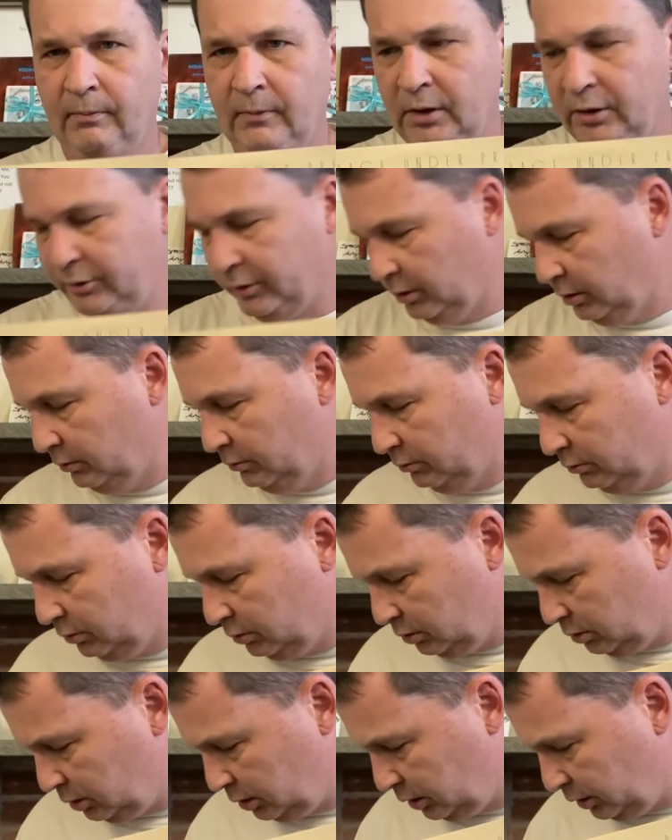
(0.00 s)
So
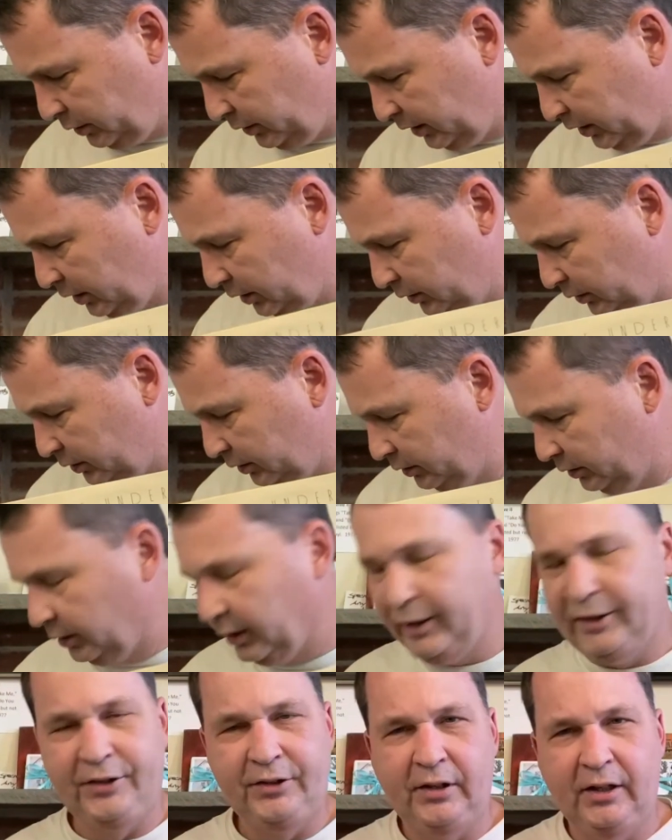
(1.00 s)
all that, the
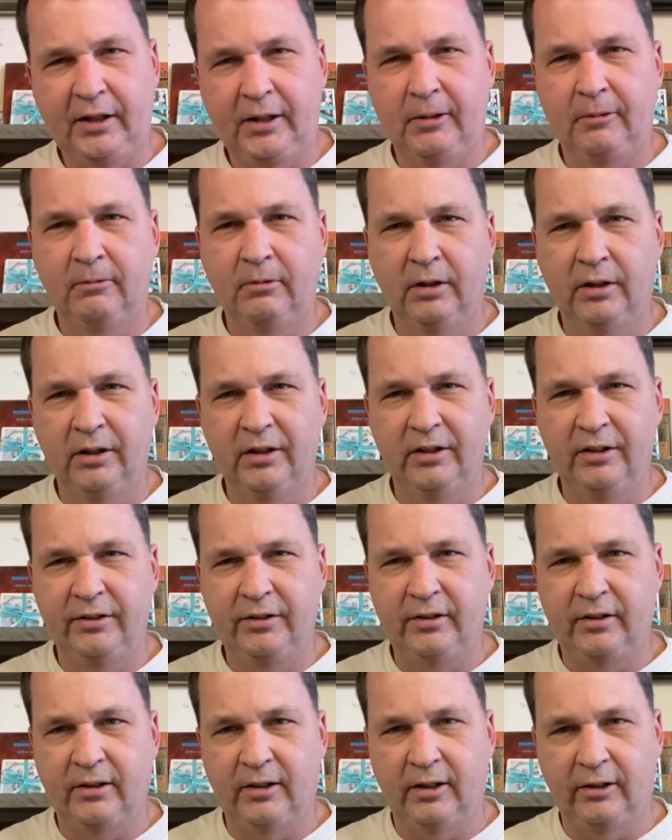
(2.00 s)
last lot
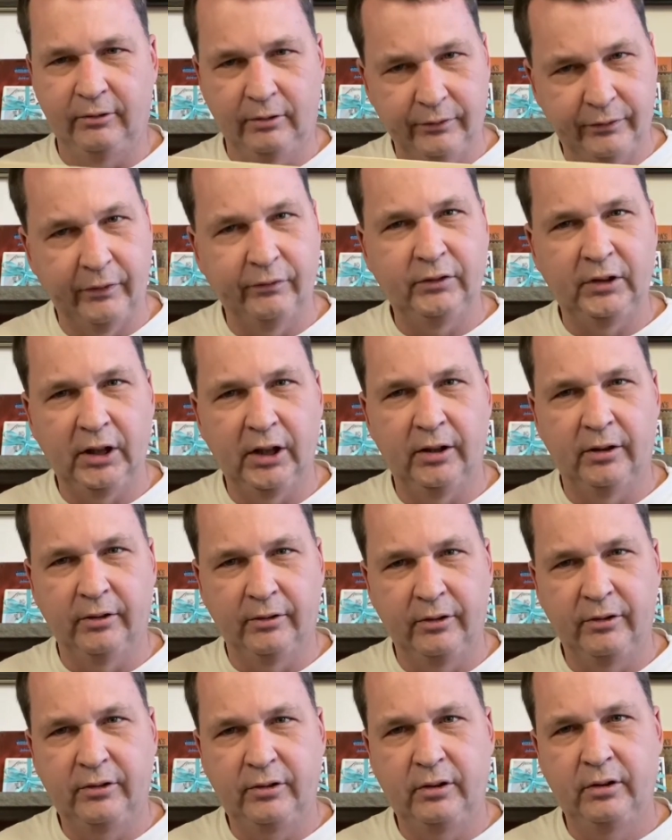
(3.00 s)
was
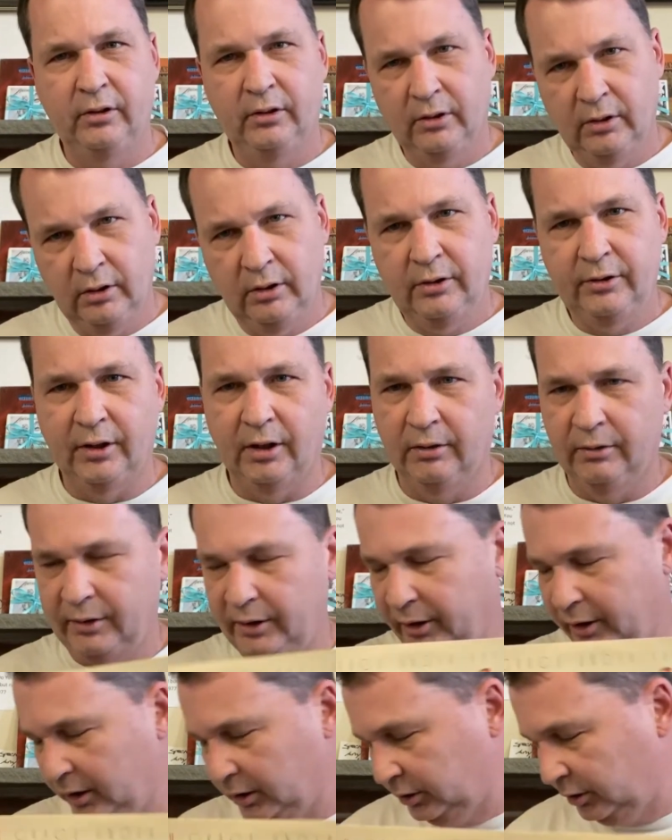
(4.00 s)
$150. So I
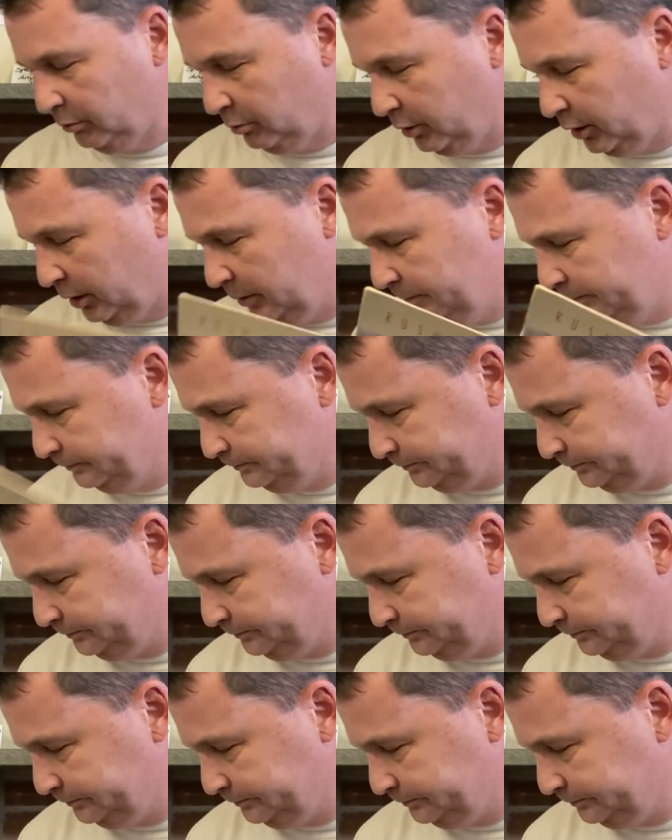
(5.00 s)
think I did well.